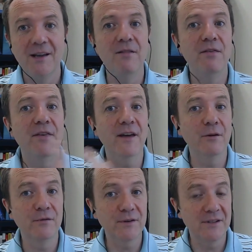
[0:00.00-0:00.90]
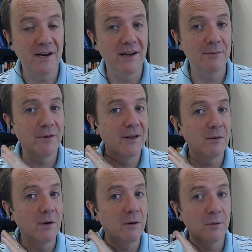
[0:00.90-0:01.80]
Then mm-hmm. over time, they're like,
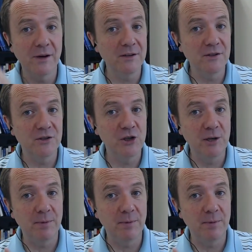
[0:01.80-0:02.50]
well, we're not just cheap